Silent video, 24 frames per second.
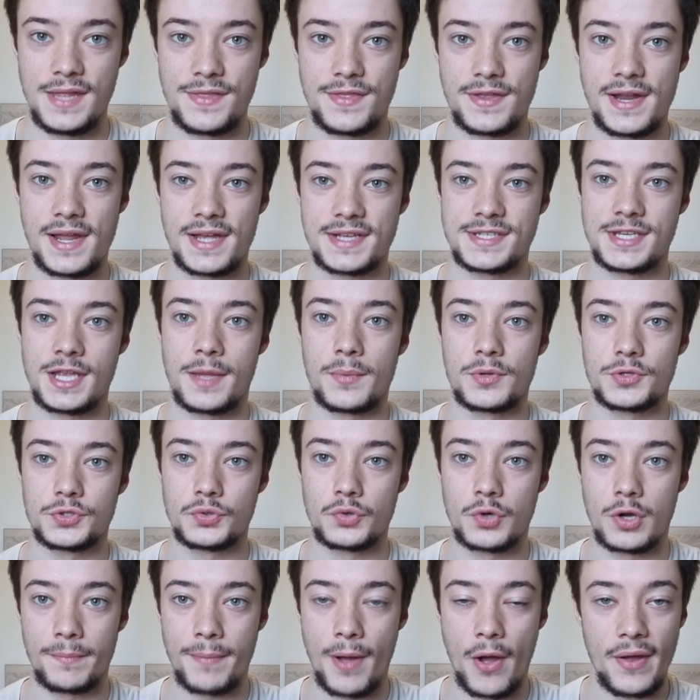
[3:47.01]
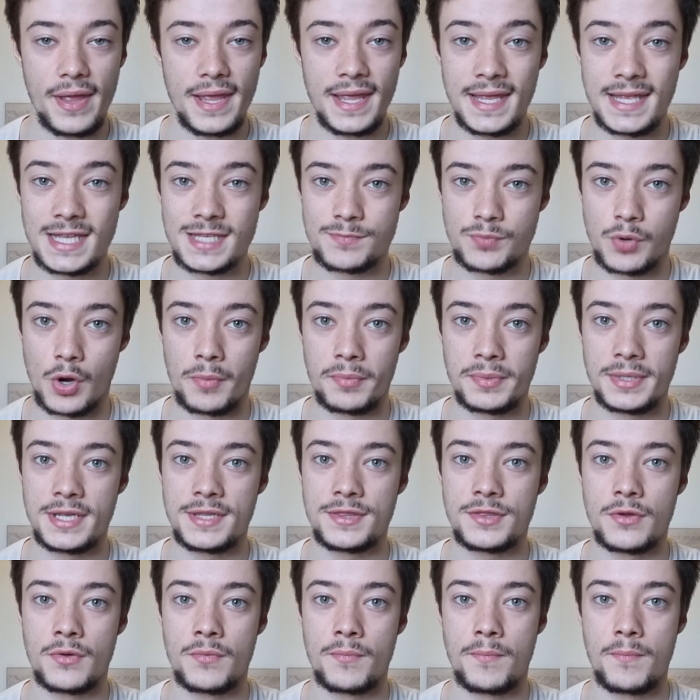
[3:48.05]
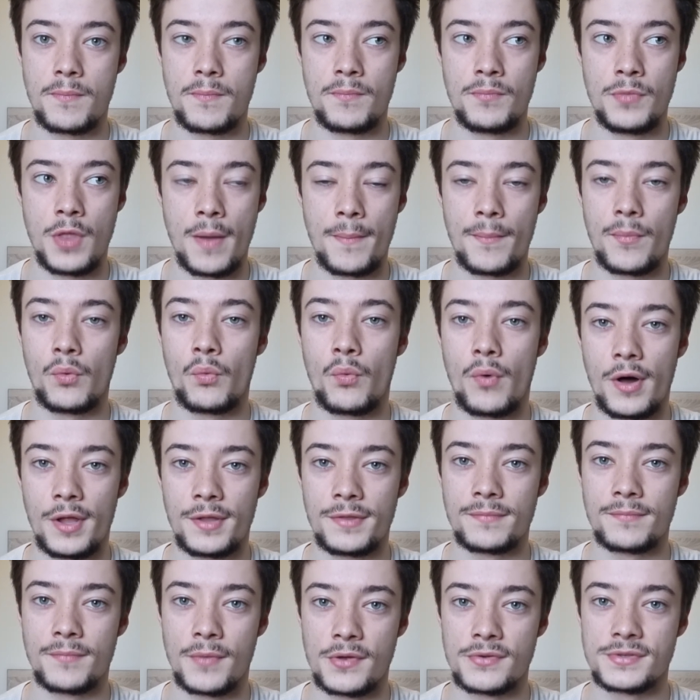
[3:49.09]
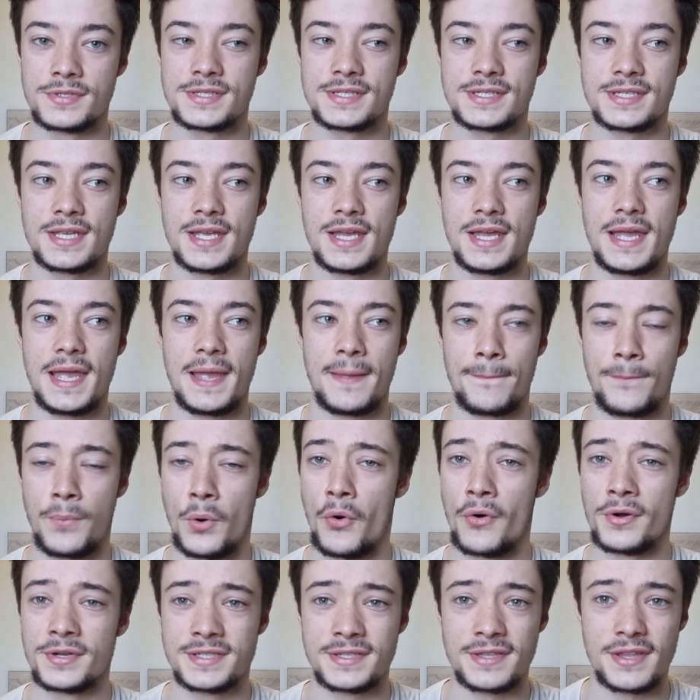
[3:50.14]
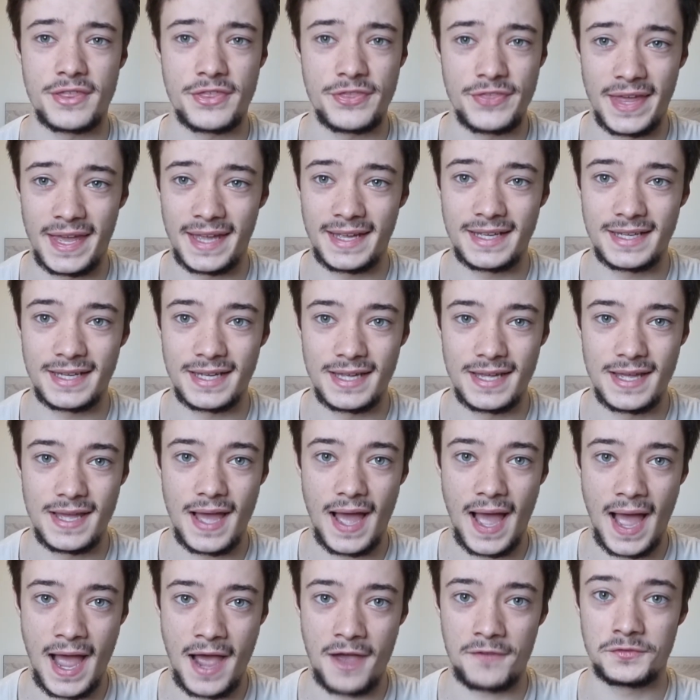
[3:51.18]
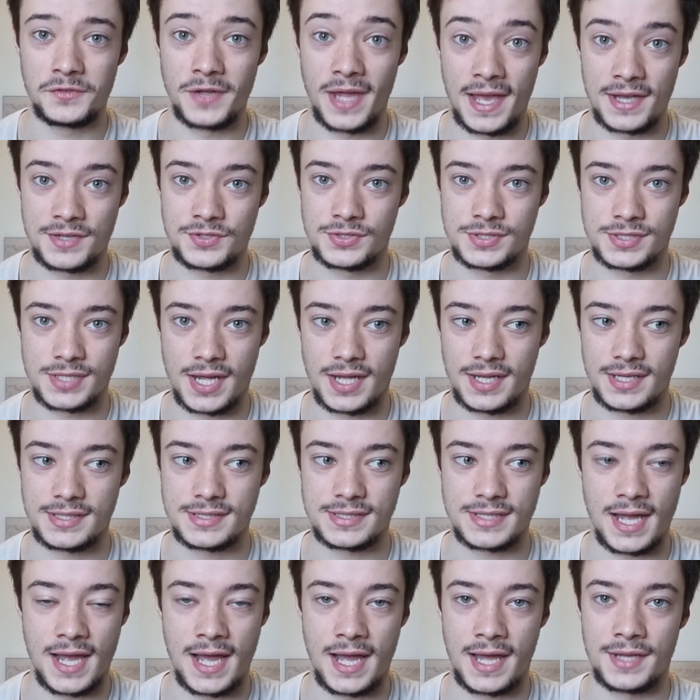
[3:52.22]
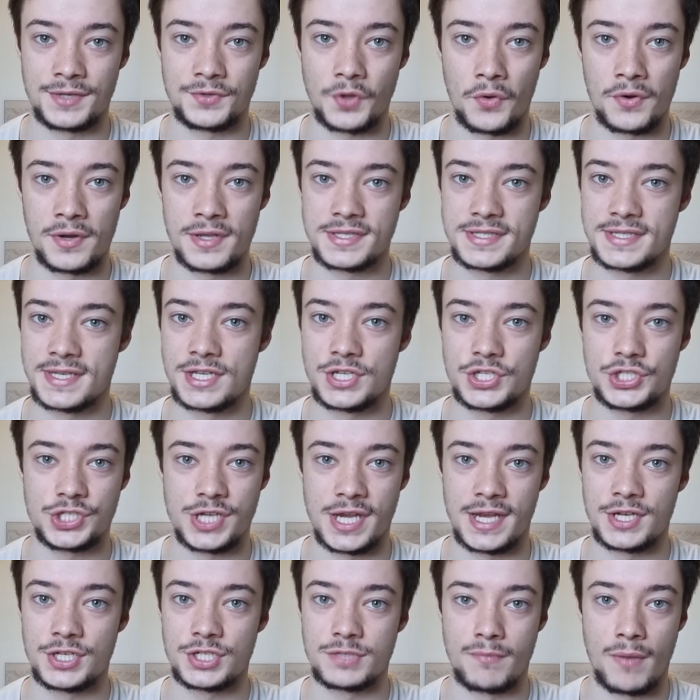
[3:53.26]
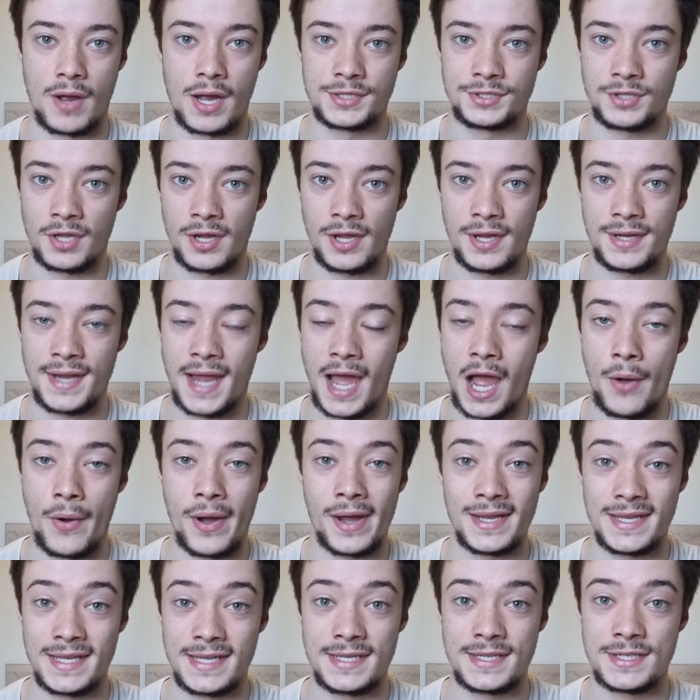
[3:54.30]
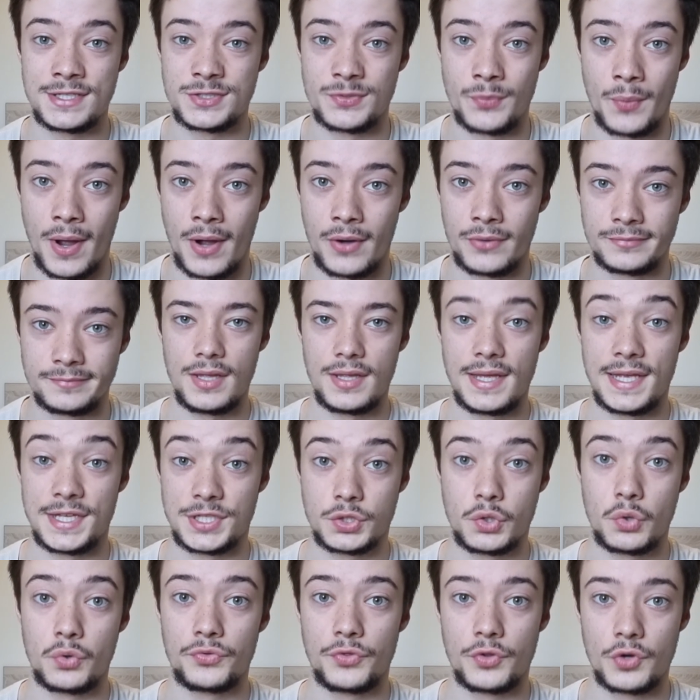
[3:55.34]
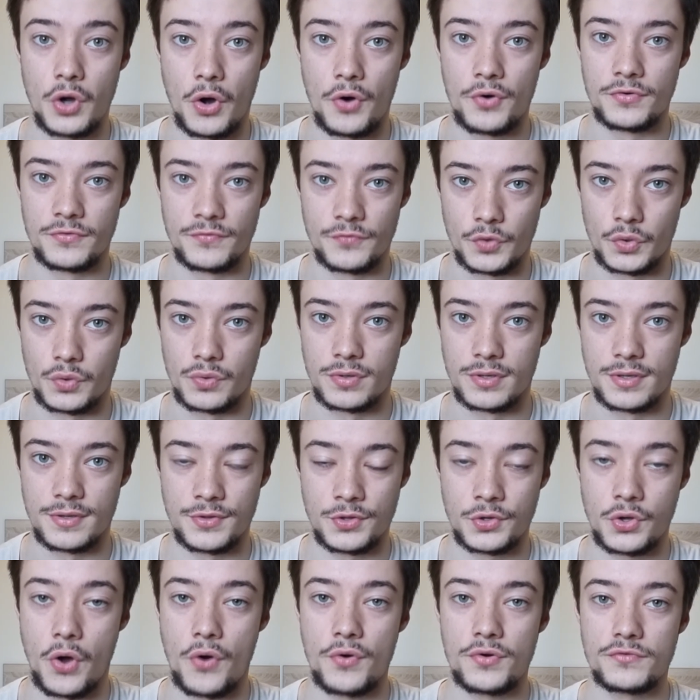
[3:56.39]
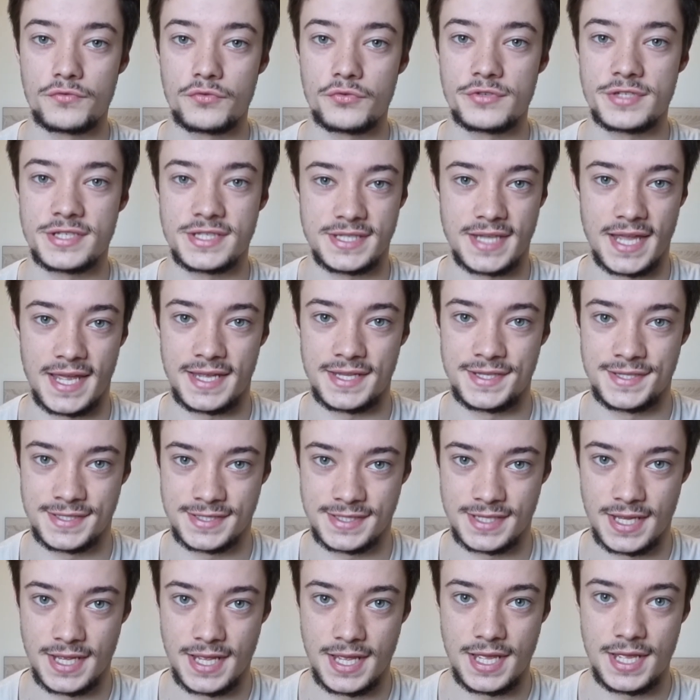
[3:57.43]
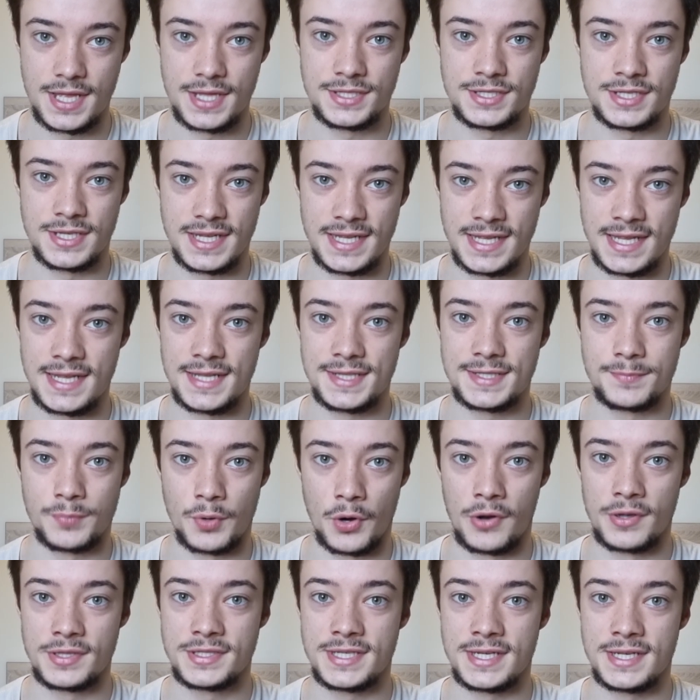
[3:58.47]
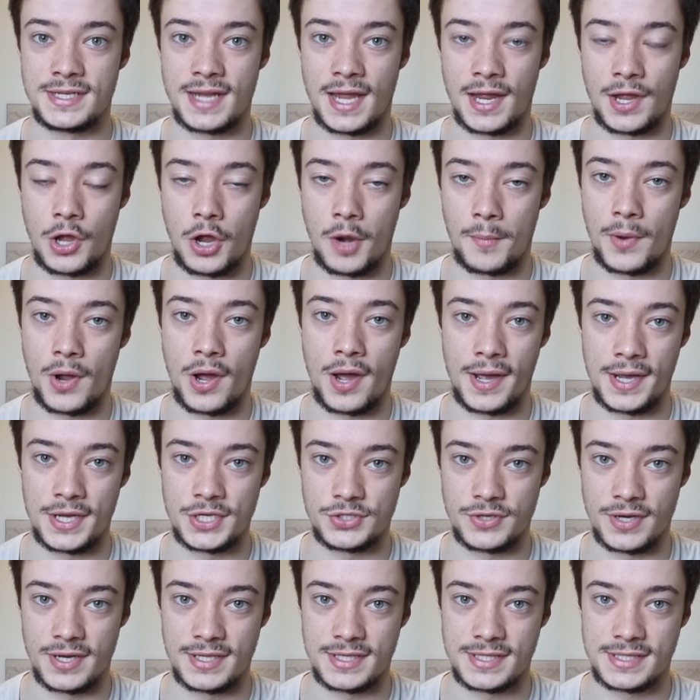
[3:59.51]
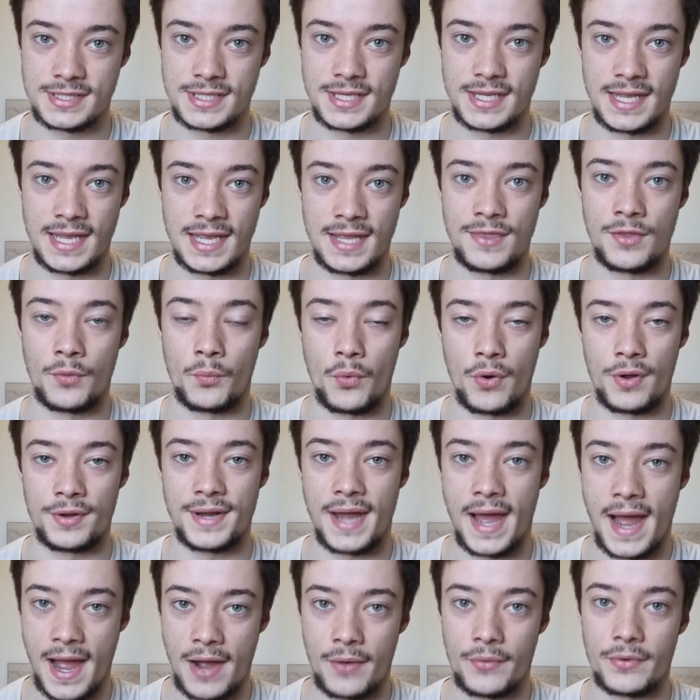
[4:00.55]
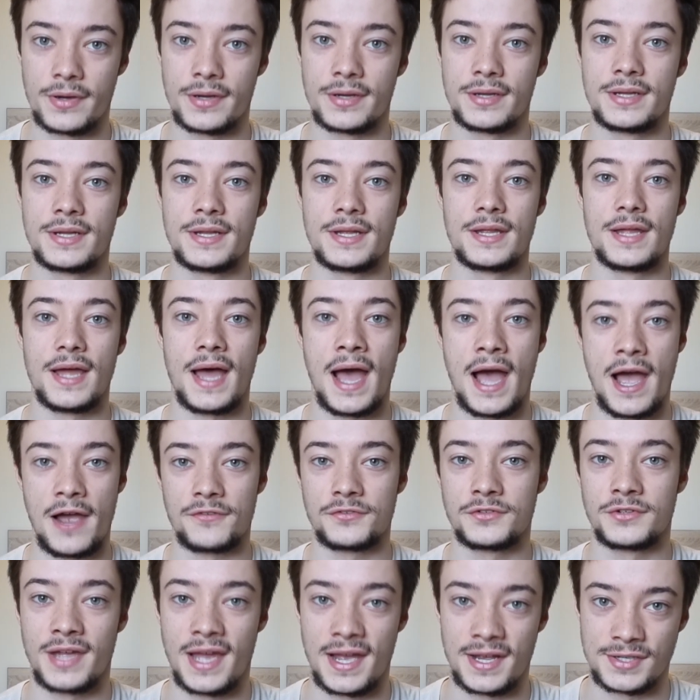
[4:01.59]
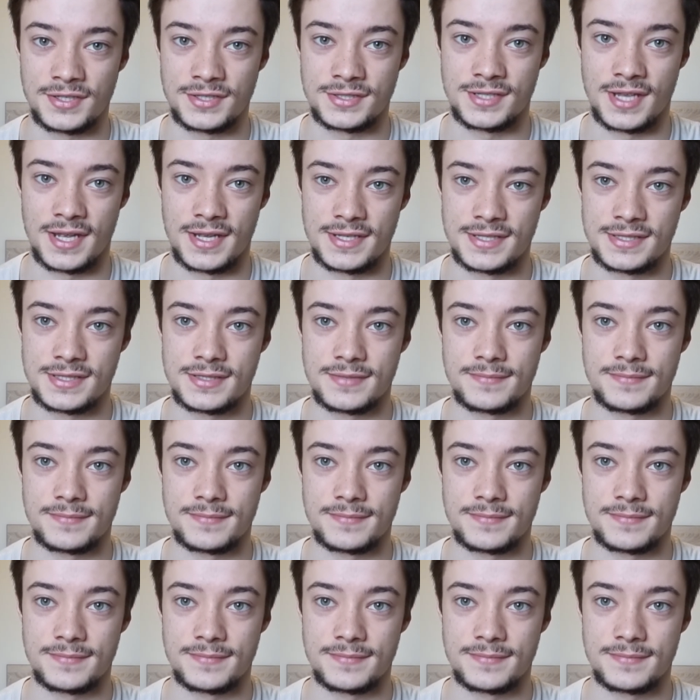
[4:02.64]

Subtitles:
The next thing I'm going to talk about is probably the number 1 most important thing after exercise, and honestly it's changed my diet and how I eat as well. It's called the golden rule. The golden rule states to eat protein and carbohydrates in the 1 hour after exercise.